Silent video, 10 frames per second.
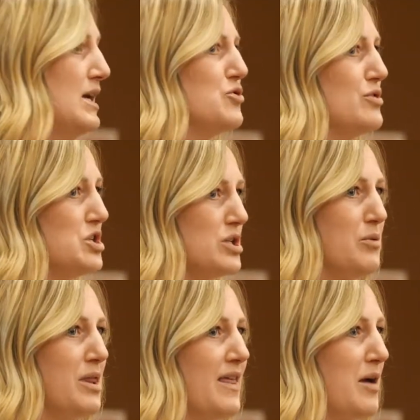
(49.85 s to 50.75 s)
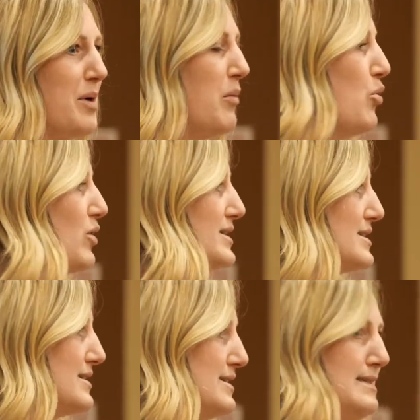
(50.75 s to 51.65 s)
Traditionally, we think about
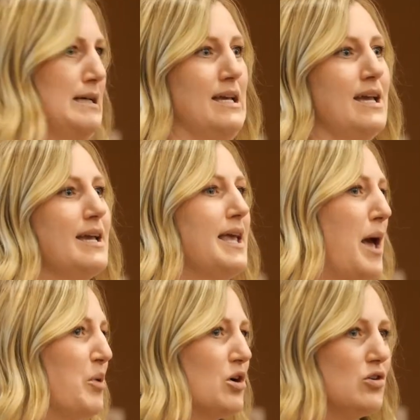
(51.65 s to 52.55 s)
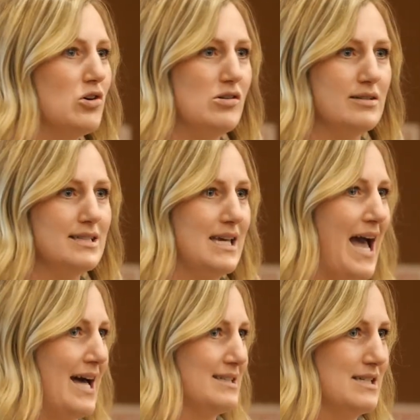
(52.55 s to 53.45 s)
poisons as chemicals,
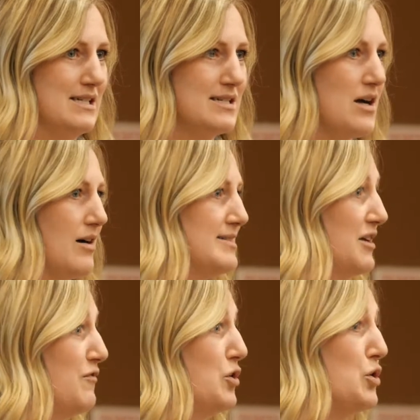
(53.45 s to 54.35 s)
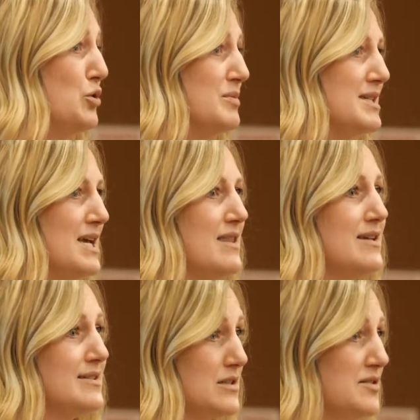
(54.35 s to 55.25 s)
gases, toxic fumes.
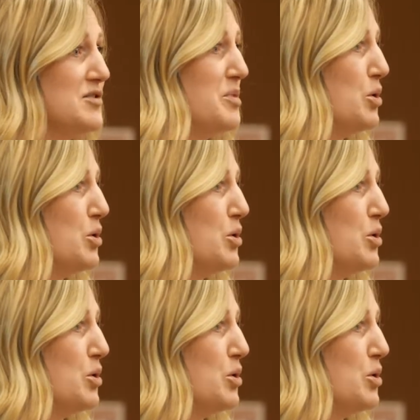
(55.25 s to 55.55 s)
These can also be